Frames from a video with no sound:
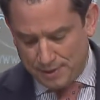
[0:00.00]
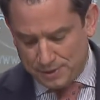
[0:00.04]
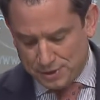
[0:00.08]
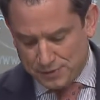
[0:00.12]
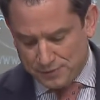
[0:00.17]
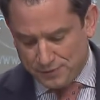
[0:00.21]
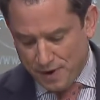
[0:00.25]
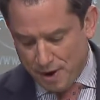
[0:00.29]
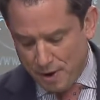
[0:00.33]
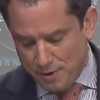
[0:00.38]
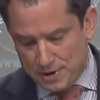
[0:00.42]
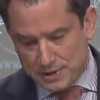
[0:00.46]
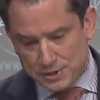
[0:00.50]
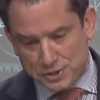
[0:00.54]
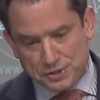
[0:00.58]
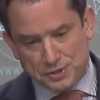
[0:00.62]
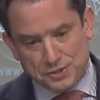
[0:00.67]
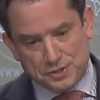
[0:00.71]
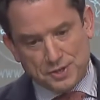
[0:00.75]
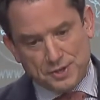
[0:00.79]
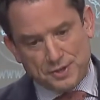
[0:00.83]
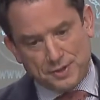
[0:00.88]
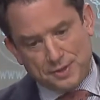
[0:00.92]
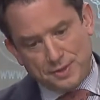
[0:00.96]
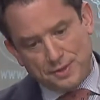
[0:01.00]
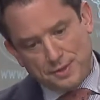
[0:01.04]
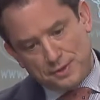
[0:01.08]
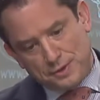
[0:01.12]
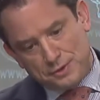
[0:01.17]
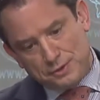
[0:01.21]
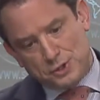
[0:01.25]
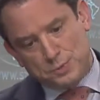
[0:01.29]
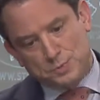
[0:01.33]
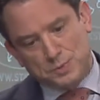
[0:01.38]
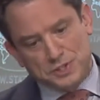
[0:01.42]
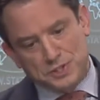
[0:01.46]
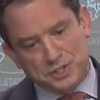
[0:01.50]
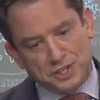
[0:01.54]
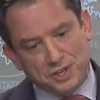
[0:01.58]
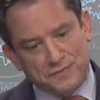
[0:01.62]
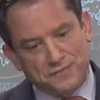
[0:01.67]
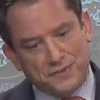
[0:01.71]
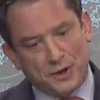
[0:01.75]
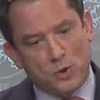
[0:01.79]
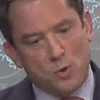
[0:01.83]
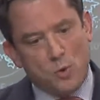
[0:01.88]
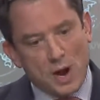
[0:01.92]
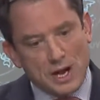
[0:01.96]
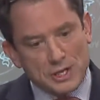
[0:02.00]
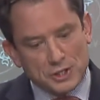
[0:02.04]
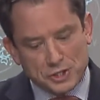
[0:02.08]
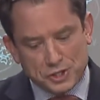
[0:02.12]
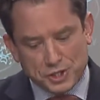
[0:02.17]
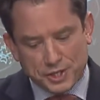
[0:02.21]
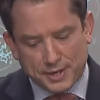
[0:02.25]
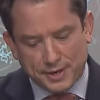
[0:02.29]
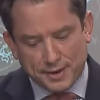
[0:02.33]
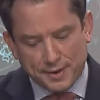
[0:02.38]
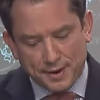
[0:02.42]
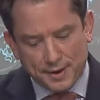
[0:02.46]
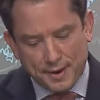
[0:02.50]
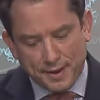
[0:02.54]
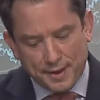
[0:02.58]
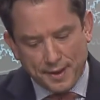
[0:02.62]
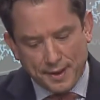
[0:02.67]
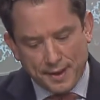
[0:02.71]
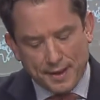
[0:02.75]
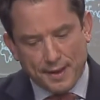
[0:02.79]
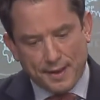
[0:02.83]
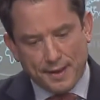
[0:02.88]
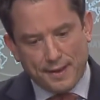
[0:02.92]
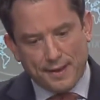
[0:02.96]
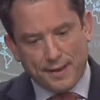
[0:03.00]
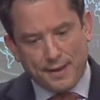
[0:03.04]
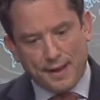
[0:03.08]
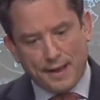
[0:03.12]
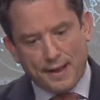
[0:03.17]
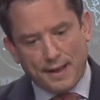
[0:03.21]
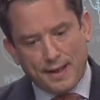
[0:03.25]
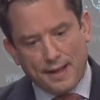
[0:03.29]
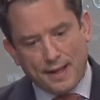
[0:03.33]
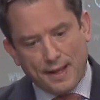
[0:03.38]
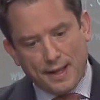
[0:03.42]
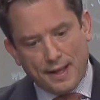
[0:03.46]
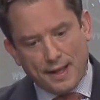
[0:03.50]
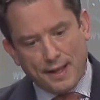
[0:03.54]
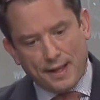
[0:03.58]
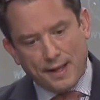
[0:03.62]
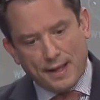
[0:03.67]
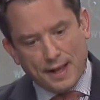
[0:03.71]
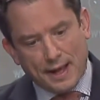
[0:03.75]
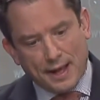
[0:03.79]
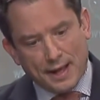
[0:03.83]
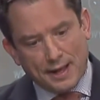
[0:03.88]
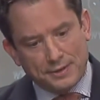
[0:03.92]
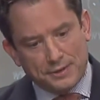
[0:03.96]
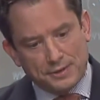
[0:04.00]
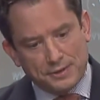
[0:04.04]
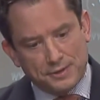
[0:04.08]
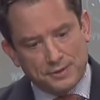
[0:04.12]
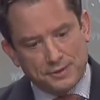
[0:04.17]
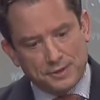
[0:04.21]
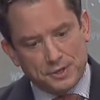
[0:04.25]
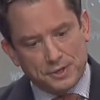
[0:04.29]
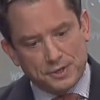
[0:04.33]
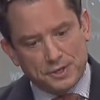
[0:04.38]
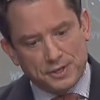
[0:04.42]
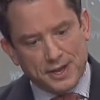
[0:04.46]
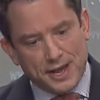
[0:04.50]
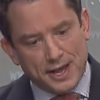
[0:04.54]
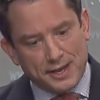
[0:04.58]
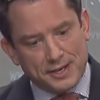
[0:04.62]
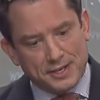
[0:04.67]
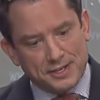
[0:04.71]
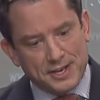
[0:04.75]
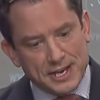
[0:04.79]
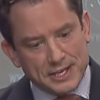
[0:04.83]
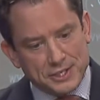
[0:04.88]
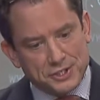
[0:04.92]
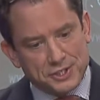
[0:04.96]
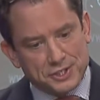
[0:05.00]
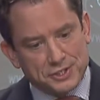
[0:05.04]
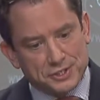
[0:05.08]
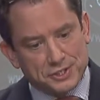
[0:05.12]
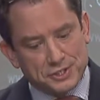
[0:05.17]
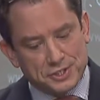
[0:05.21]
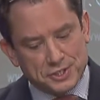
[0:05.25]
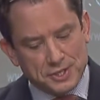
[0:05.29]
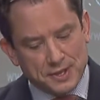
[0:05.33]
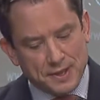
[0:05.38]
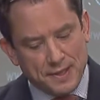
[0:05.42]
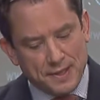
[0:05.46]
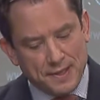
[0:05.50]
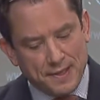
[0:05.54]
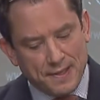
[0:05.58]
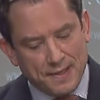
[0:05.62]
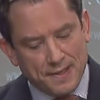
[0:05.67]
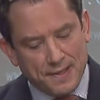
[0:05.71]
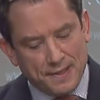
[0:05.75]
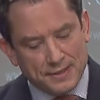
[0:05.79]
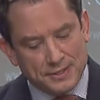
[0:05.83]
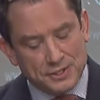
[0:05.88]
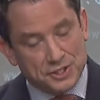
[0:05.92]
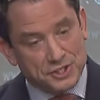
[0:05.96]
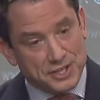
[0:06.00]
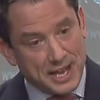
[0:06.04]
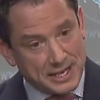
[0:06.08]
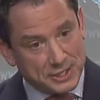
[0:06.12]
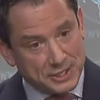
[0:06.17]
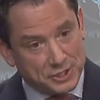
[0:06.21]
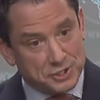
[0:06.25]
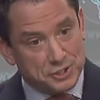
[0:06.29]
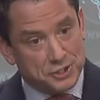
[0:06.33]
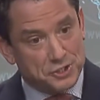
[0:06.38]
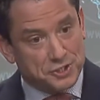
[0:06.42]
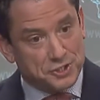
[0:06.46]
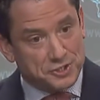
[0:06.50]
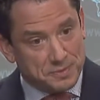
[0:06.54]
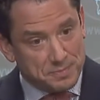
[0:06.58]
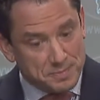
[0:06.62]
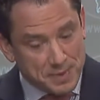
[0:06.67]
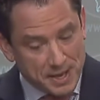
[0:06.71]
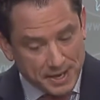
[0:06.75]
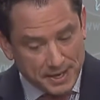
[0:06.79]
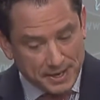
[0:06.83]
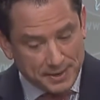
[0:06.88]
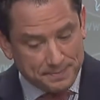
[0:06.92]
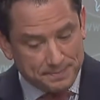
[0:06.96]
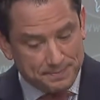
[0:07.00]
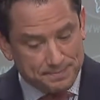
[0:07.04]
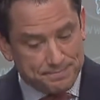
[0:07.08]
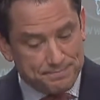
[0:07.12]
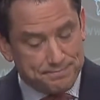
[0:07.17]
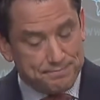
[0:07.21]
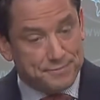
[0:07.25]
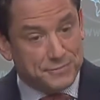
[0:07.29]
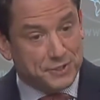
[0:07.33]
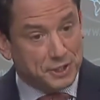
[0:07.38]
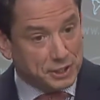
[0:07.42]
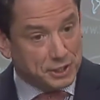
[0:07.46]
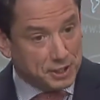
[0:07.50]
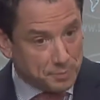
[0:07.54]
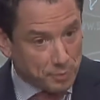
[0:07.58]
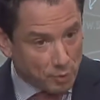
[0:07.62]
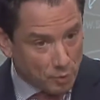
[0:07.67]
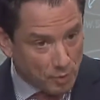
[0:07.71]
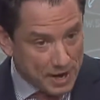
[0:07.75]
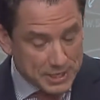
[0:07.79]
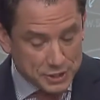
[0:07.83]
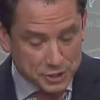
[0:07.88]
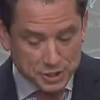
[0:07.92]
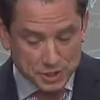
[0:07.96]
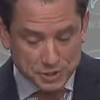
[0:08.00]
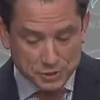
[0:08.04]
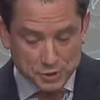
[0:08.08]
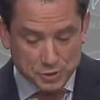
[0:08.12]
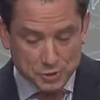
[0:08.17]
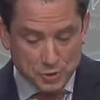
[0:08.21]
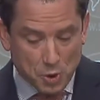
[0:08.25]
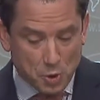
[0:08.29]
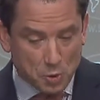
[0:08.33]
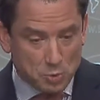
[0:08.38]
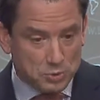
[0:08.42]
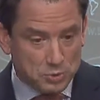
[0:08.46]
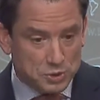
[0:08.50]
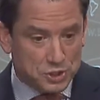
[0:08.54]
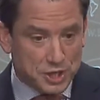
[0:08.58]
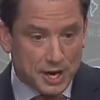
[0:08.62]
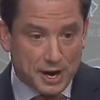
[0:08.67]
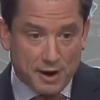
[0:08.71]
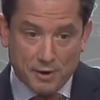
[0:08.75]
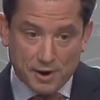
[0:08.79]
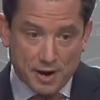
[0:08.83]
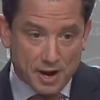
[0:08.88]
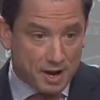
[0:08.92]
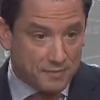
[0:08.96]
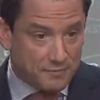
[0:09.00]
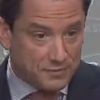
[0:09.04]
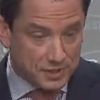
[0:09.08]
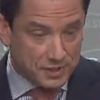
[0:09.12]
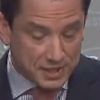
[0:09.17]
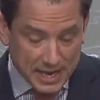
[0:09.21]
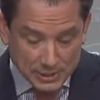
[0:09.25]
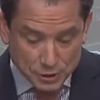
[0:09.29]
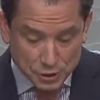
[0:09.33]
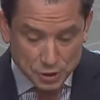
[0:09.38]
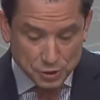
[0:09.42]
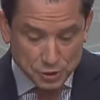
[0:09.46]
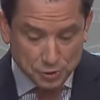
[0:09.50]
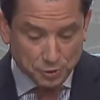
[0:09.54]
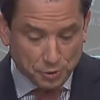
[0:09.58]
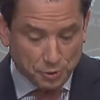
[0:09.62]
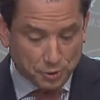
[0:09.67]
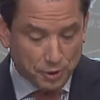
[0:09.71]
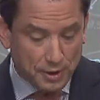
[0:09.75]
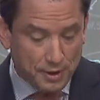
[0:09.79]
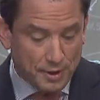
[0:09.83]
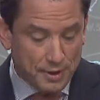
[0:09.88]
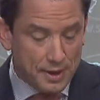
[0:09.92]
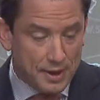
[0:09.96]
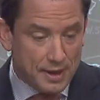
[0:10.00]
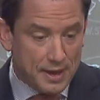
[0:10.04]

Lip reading: As far as your specific question on United Nations Sanctions Committee deliberations, those are confidential,